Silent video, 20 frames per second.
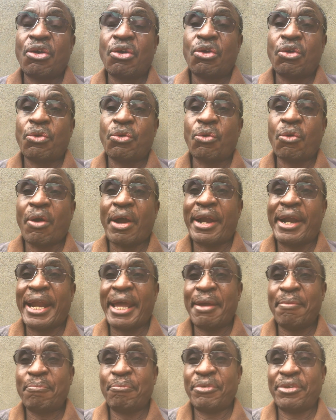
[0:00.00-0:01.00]
your
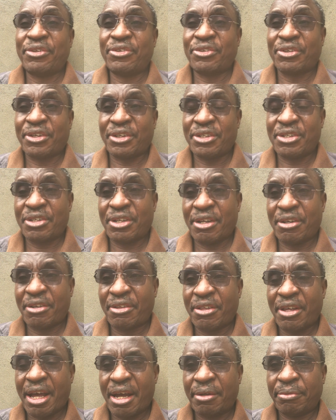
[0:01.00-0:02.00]
name is written
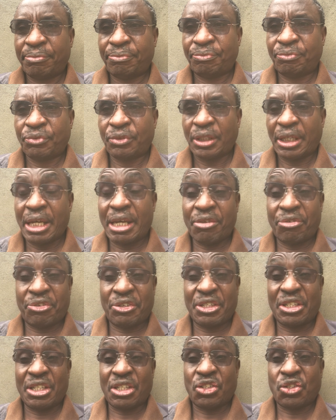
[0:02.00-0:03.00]
there. If
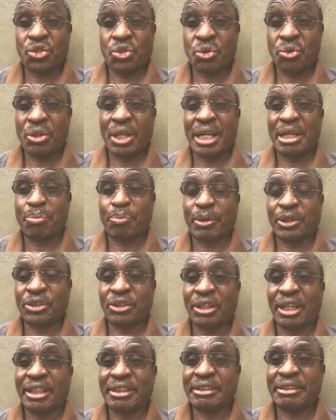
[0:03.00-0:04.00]
it is true that
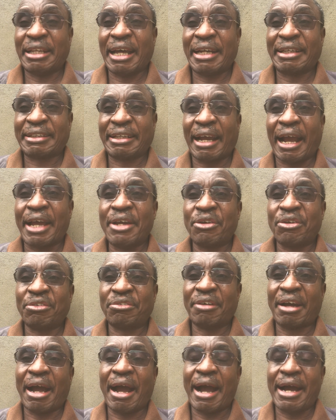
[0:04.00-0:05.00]
person has that kind of
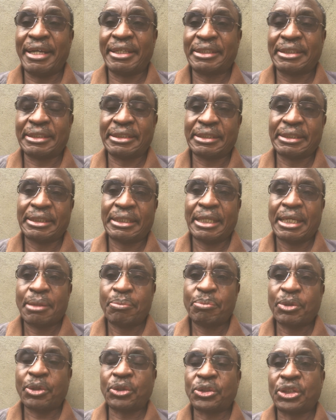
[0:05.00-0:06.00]
a heart,
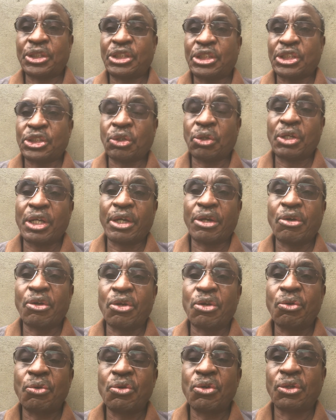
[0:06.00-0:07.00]
because it is only God
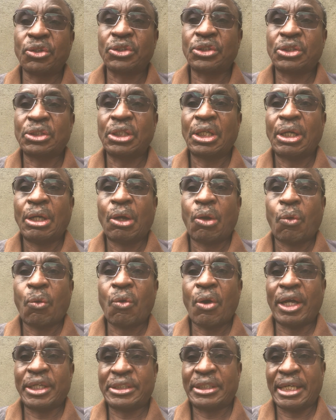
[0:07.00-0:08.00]
who knows
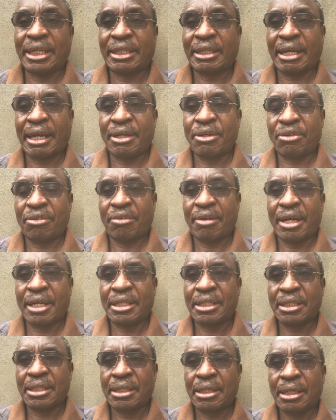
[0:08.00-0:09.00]
who has that kind of
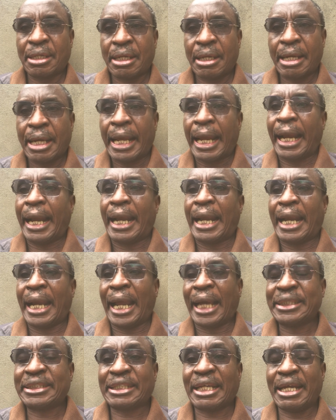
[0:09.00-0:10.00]
heart.
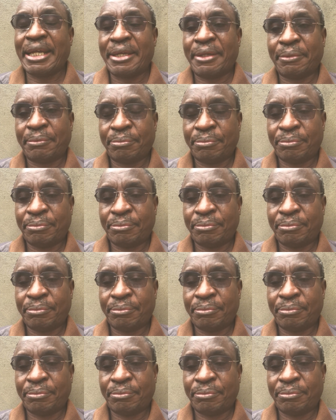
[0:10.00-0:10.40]
Lastly,